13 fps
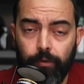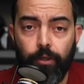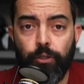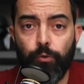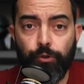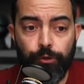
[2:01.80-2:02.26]

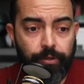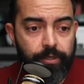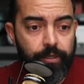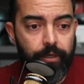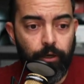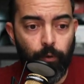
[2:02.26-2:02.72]
So as you can
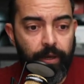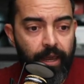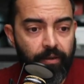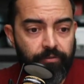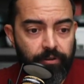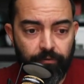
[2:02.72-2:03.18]
see here, we
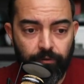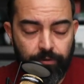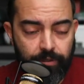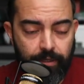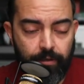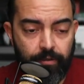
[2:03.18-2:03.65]
have several
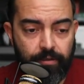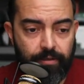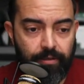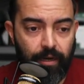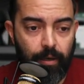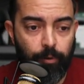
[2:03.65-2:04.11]
scenes
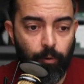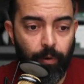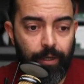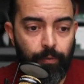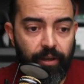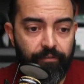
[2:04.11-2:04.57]
set up
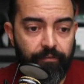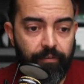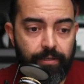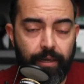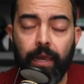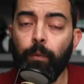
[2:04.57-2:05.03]
already. We have
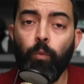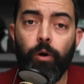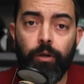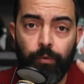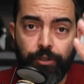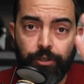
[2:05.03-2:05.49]
Facecam
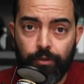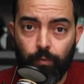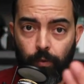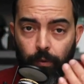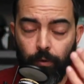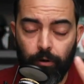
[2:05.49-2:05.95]
1, which is
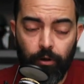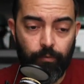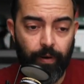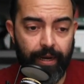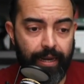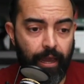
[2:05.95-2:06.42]
where we're on
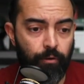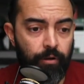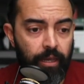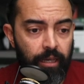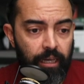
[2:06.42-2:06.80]
right now.